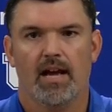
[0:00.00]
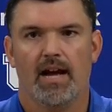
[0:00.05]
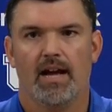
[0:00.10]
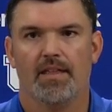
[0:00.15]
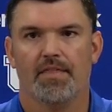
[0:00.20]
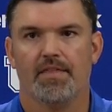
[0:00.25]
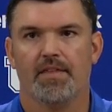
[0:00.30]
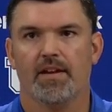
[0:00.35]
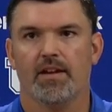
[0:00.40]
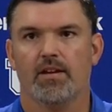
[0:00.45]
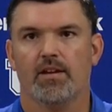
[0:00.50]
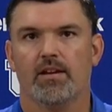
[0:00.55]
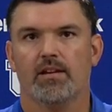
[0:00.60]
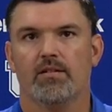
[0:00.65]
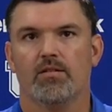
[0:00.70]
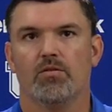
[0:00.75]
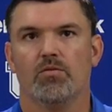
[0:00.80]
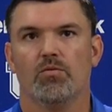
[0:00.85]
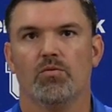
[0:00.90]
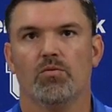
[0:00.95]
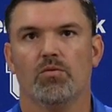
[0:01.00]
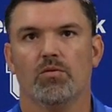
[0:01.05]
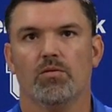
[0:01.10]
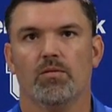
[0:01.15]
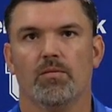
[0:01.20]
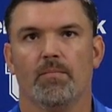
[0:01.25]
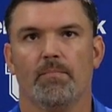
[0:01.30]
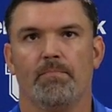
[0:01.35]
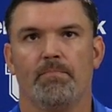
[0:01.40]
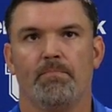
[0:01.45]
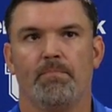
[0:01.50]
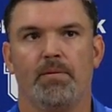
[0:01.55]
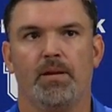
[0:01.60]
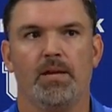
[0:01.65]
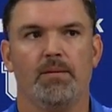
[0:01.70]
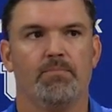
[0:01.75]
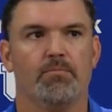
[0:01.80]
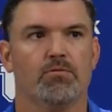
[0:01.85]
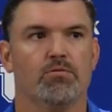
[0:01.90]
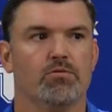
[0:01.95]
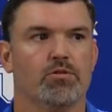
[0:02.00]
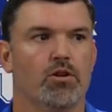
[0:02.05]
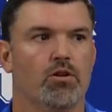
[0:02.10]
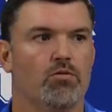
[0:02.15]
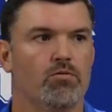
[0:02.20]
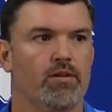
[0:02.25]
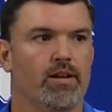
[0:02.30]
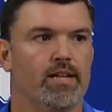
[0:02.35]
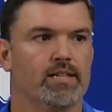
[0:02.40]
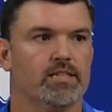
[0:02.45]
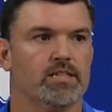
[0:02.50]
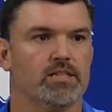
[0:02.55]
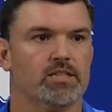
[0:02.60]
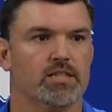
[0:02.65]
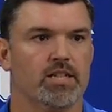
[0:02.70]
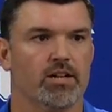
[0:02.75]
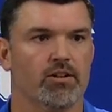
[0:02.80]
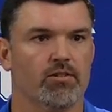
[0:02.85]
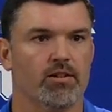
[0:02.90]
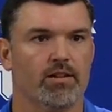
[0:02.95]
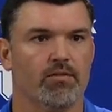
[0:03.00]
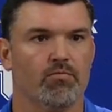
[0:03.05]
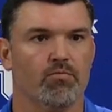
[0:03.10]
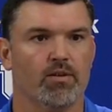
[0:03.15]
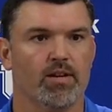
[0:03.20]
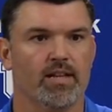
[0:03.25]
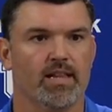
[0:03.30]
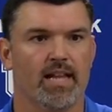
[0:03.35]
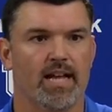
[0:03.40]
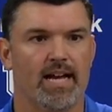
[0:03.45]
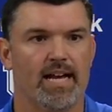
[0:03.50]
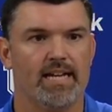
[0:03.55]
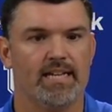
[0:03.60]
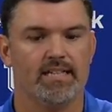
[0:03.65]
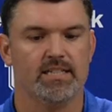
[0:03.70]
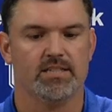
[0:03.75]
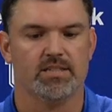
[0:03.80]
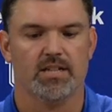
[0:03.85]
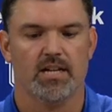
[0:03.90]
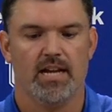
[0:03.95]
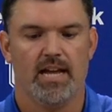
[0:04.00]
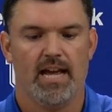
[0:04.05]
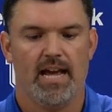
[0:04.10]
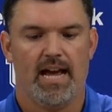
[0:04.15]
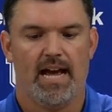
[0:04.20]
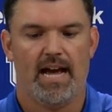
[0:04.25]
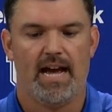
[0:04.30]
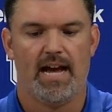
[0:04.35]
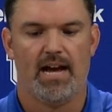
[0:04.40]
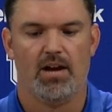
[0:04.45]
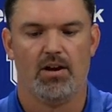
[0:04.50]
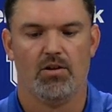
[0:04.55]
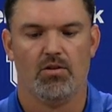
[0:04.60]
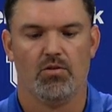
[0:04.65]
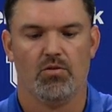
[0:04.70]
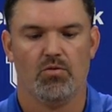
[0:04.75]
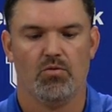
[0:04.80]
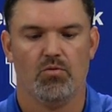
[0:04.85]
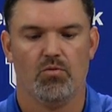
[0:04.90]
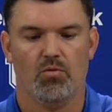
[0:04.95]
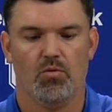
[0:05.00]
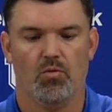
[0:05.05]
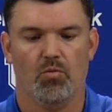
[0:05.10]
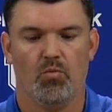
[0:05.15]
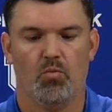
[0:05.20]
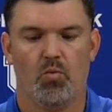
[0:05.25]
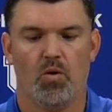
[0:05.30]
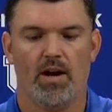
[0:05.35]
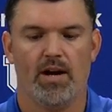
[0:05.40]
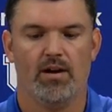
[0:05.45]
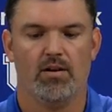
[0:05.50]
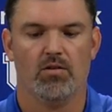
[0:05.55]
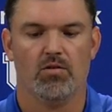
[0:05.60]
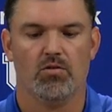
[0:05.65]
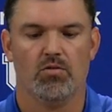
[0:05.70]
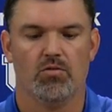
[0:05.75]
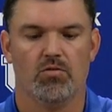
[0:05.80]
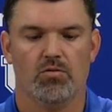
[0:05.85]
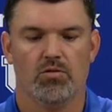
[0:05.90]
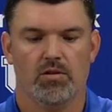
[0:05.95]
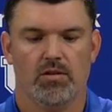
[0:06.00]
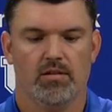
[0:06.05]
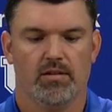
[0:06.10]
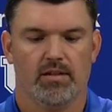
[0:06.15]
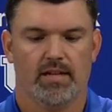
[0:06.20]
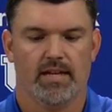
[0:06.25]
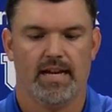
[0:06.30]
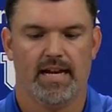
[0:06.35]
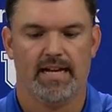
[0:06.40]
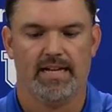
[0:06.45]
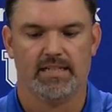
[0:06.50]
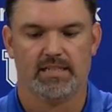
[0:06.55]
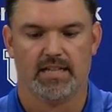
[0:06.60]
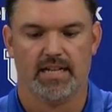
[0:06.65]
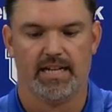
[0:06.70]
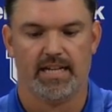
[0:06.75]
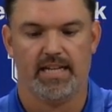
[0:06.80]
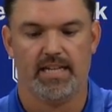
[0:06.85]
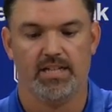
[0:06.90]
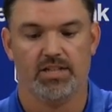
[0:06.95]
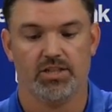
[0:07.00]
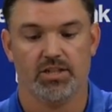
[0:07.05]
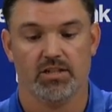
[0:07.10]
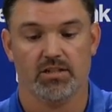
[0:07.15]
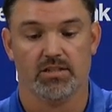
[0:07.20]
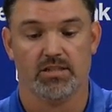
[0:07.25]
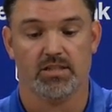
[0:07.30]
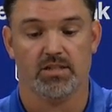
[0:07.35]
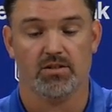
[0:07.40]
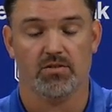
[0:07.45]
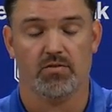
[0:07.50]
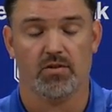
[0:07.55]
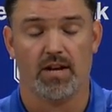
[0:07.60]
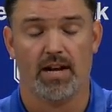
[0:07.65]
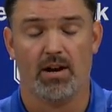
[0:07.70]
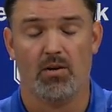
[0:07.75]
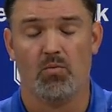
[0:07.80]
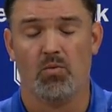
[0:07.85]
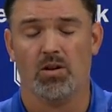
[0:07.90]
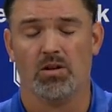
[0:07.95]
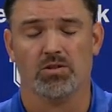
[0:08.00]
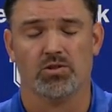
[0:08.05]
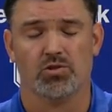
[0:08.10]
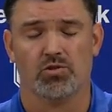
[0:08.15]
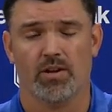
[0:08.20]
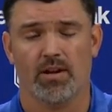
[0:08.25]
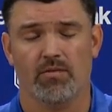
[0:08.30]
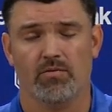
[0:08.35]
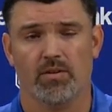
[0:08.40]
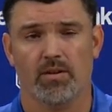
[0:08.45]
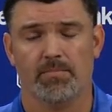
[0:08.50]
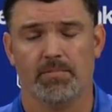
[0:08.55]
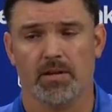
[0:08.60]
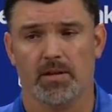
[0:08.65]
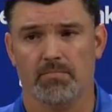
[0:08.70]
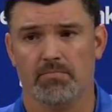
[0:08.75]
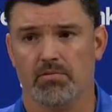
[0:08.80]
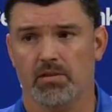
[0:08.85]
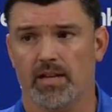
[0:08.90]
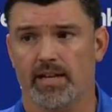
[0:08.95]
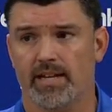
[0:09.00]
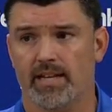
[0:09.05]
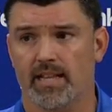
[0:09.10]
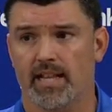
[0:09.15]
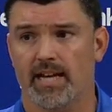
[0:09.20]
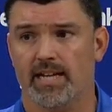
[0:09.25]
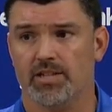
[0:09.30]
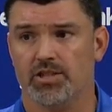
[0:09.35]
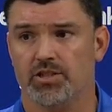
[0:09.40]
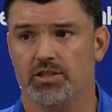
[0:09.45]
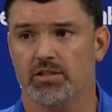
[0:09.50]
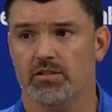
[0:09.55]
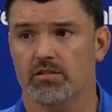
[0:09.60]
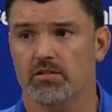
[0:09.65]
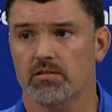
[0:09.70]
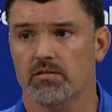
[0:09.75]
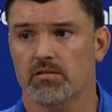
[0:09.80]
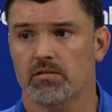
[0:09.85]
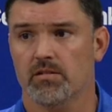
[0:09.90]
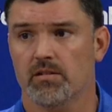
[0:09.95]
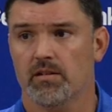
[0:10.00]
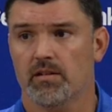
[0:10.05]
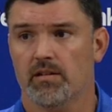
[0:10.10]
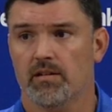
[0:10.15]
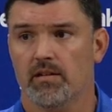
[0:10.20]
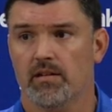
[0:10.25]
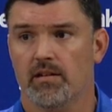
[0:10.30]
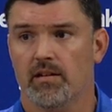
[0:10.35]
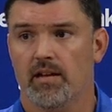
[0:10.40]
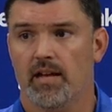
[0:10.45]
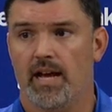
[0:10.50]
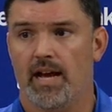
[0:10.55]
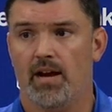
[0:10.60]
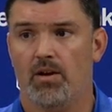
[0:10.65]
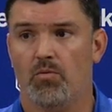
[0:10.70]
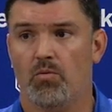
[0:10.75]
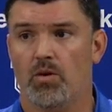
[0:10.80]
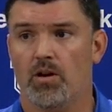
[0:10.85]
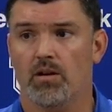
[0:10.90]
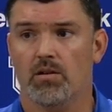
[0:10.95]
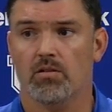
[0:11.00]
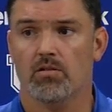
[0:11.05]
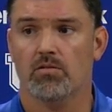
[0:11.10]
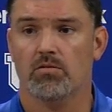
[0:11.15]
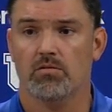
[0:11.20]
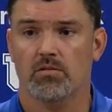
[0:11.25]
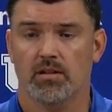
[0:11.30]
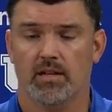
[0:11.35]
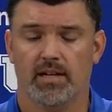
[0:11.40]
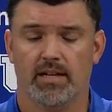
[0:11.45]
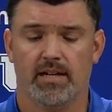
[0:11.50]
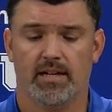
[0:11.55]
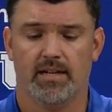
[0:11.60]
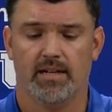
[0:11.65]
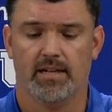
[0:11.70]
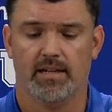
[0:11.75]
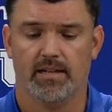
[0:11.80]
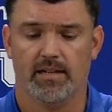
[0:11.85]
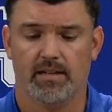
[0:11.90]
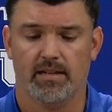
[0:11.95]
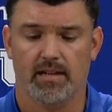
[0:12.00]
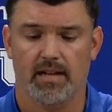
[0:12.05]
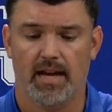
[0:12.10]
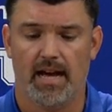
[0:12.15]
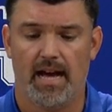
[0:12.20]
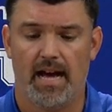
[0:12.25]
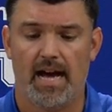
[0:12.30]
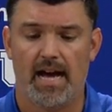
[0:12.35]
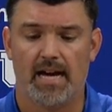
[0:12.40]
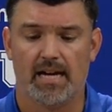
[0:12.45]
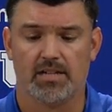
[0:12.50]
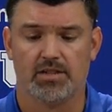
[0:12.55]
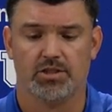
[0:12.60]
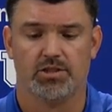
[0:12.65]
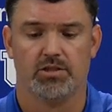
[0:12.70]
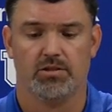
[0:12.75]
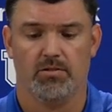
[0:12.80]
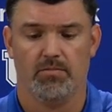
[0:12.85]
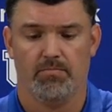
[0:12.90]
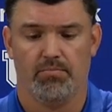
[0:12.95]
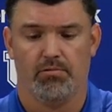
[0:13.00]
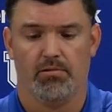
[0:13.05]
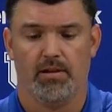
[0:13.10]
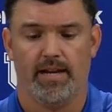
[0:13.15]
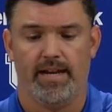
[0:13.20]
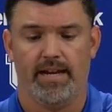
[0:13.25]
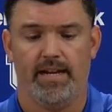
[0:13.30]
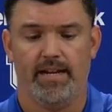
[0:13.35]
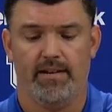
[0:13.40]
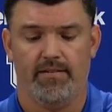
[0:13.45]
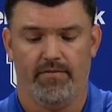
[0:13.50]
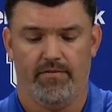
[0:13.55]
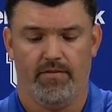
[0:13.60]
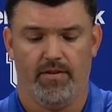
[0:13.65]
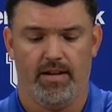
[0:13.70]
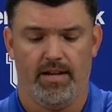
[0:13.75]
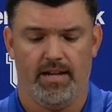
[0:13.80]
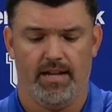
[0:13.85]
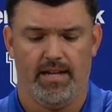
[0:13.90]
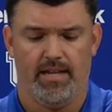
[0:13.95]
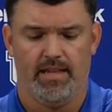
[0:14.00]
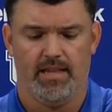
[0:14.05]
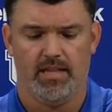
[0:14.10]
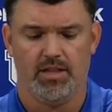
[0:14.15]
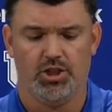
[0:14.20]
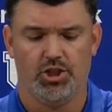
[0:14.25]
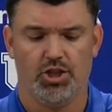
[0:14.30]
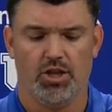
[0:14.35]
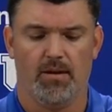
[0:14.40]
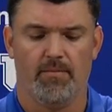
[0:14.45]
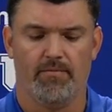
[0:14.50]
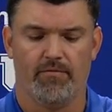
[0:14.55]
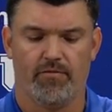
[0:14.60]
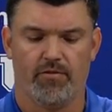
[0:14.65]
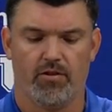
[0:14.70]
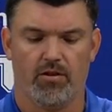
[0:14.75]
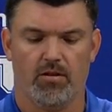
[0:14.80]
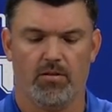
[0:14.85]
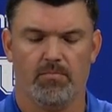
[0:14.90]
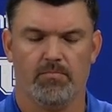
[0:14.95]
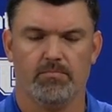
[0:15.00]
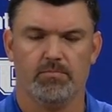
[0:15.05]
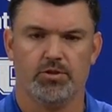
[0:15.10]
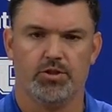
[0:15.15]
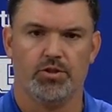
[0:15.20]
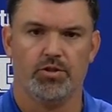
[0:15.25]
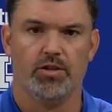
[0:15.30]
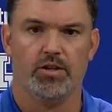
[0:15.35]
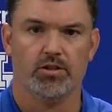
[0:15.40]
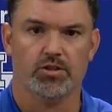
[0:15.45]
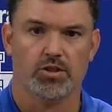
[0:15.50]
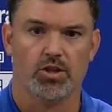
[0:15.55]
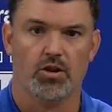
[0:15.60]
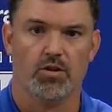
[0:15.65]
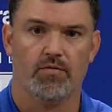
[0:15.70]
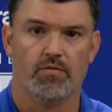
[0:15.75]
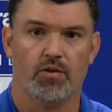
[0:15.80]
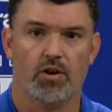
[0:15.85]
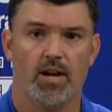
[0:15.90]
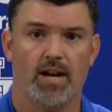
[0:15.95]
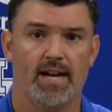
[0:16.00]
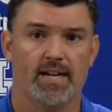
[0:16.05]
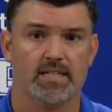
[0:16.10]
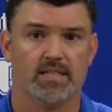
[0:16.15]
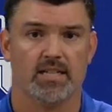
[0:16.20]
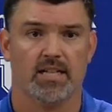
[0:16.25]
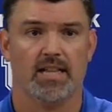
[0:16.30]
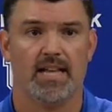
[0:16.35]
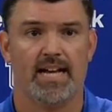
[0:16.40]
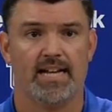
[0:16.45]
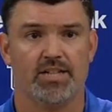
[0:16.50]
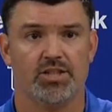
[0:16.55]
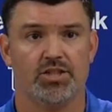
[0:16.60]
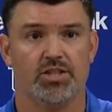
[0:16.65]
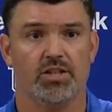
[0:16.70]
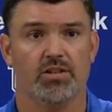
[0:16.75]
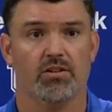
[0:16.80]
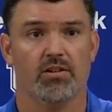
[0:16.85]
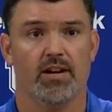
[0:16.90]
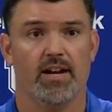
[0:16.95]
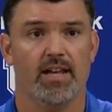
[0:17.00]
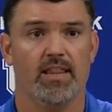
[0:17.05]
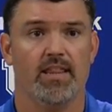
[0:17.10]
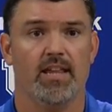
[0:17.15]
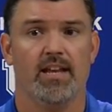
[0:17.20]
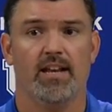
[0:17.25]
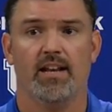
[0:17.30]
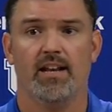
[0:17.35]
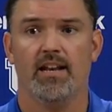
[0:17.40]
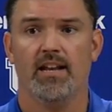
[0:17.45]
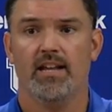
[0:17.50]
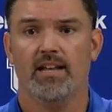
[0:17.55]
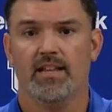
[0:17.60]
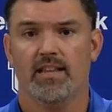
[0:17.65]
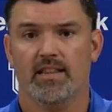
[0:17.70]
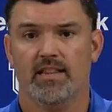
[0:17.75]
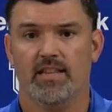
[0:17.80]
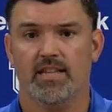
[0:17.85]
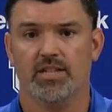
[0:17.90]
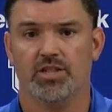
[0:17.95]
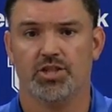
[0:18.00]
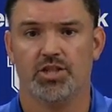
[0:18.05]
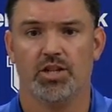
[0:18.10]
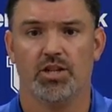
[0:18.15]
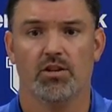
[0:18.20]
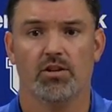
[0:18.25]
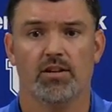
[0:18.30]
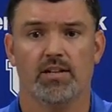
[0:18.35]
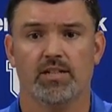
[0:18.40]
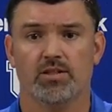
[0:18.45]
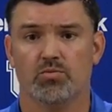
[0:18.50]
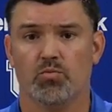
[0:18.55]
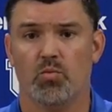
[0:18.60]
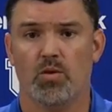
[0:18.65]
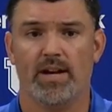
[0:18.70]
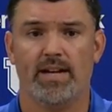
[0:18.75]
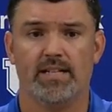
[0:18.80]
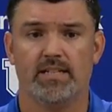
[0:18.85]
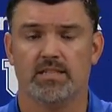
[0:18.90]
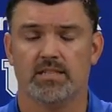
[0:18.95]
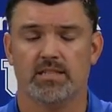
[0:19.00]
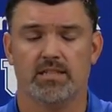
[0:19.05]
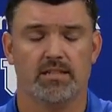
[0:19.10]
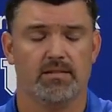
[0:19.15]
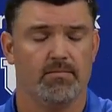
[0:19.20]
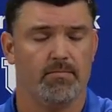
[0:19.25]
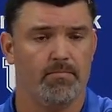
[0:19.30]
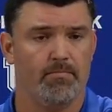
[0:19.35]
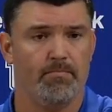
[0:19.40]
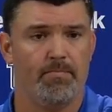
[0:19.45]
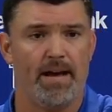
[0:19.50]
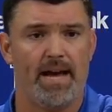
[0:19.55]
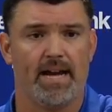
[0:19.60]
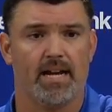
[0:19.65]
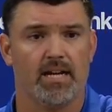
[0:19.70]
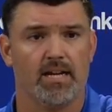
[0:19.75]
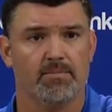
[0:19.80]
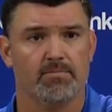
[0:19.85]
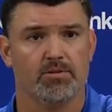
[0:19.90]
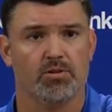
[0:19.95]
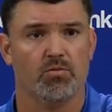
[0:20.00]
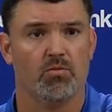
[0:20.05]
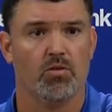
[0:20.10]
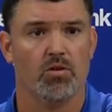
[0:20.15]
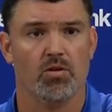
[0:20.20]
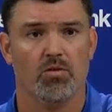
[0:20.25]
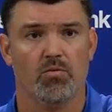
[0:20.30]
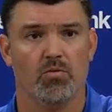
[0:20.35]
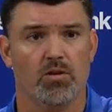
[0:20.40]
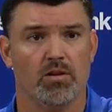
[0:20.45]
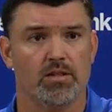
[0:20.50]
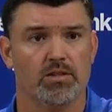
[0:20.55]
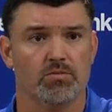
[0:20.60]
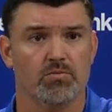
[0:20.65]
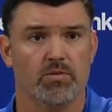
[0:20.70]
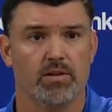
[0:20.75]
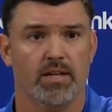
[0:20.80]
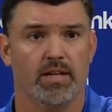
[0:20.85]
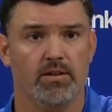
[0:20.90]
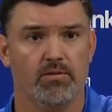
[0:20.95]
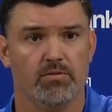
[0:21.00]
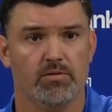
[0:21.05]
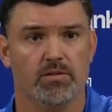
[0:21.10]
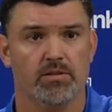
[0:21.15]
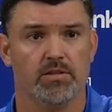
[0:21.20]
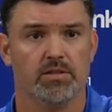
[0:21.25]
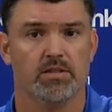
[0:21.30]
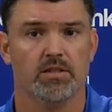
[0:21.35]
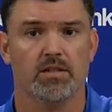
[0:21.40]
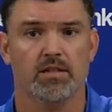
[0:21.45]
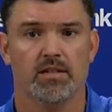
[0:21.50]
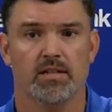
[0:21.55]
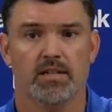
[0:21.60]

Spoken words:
I think people don't necessarily realize how well guys like Keyshawn Silver, how well Trey Ripka played last year, how well Ox played it, the jump from 2 years ago for Ox to last year. And then this year, his weight's back up to where it was when he was,